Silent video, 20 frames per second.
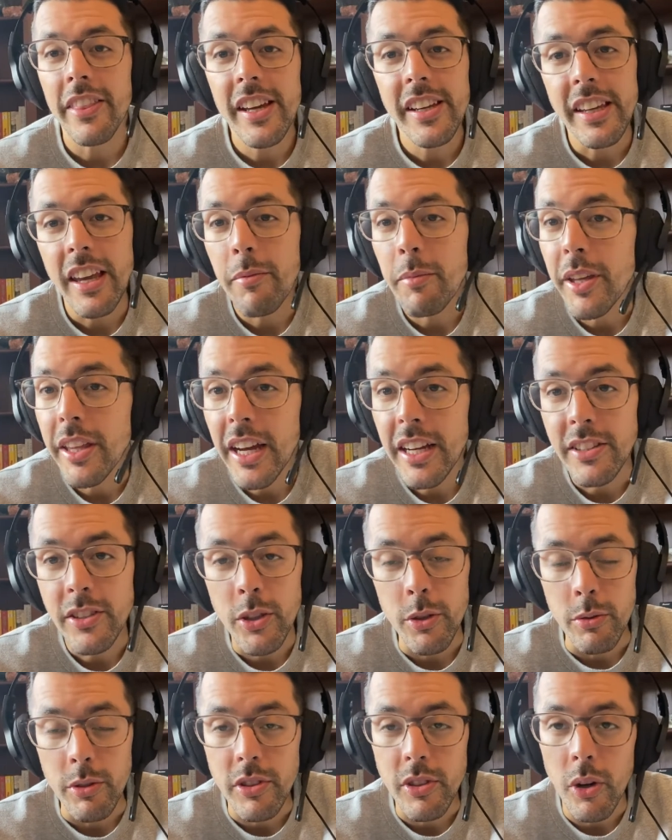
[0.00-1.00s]
they gave me that
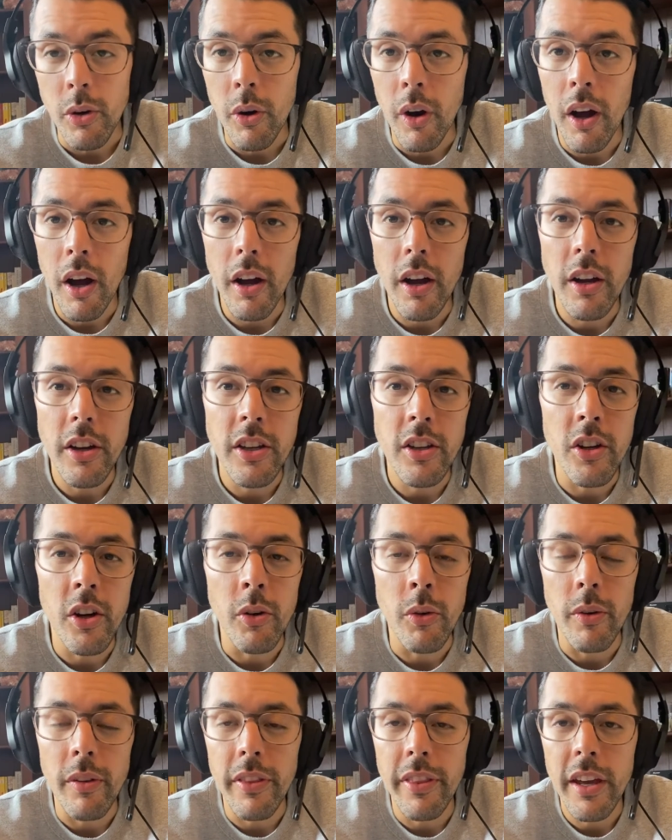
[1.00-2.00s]
too. So, you
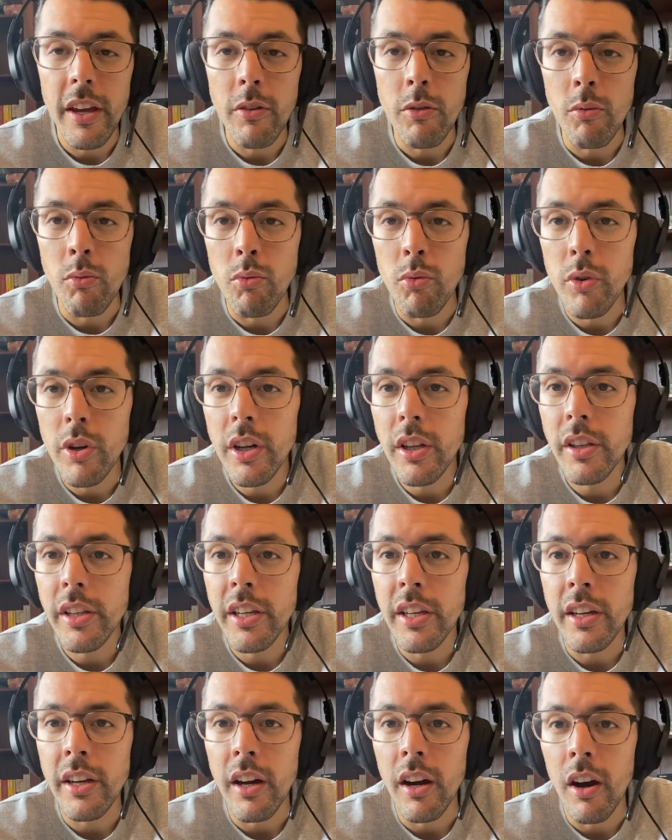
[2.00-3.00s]
know, they
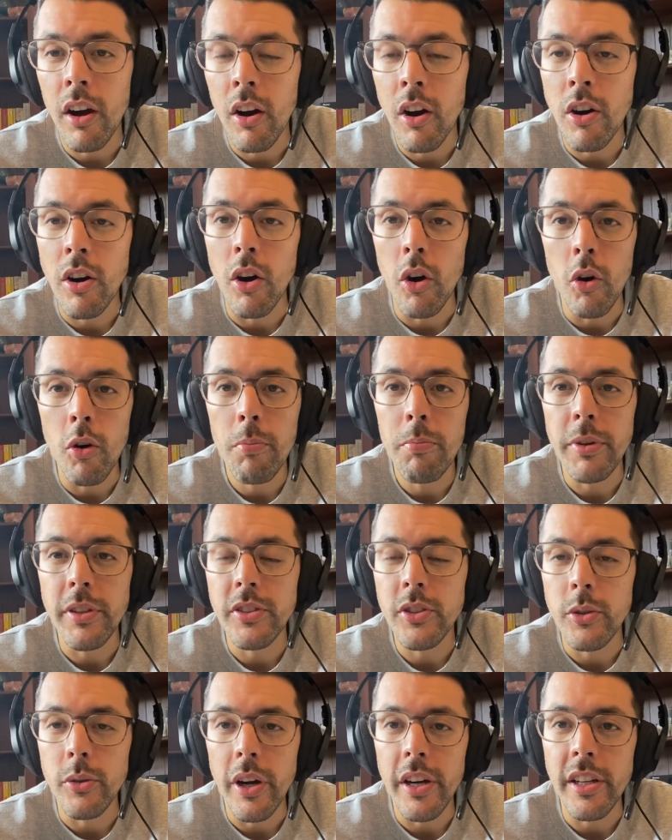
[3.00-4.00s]
really are open
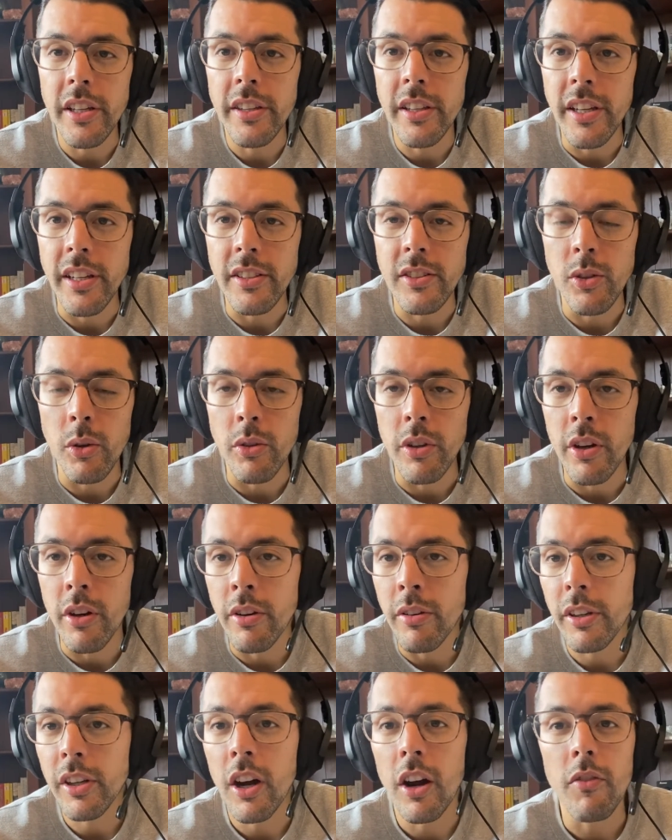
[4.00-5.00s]
to anything. So
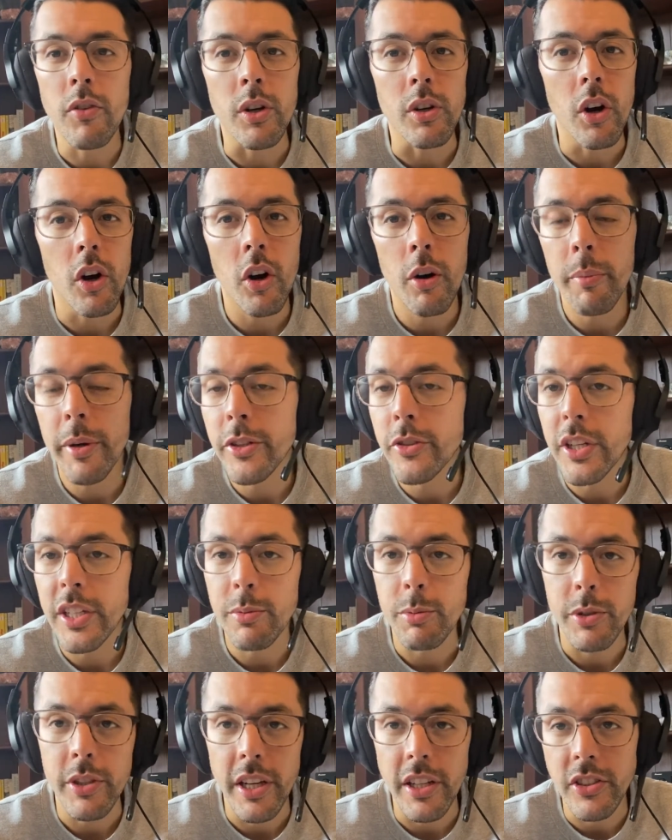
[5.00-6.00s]
they're covering all my
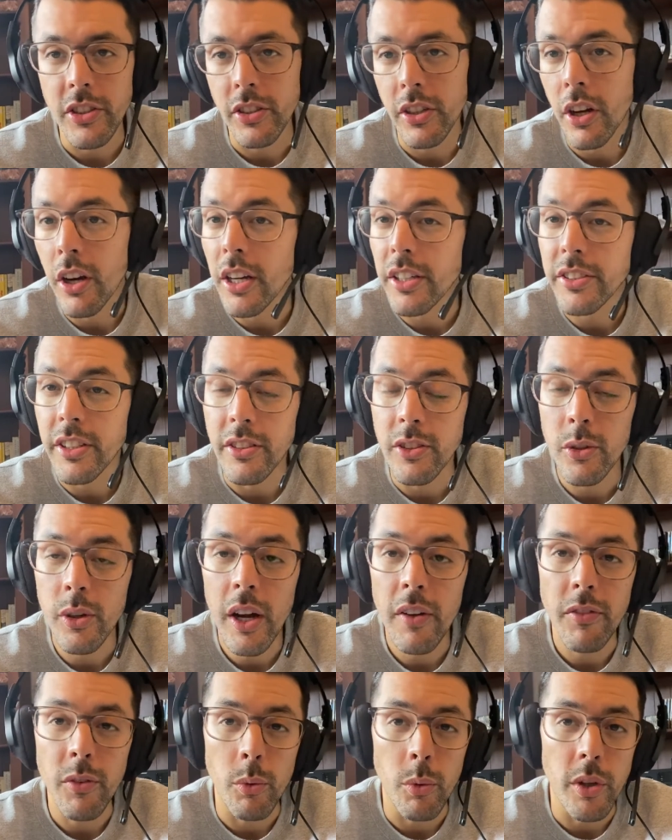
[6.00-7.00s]
transportation costs. I don't
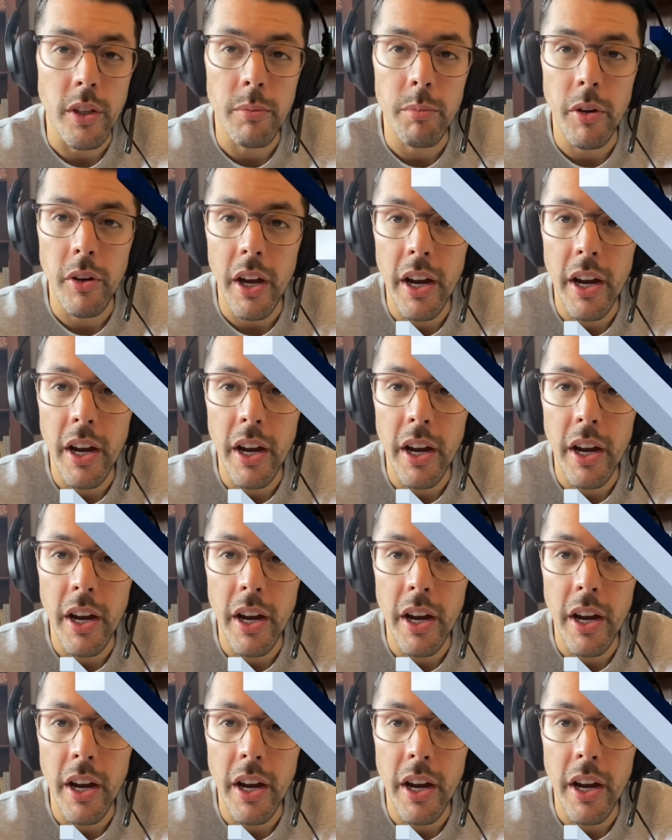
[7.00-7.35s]
have to worry about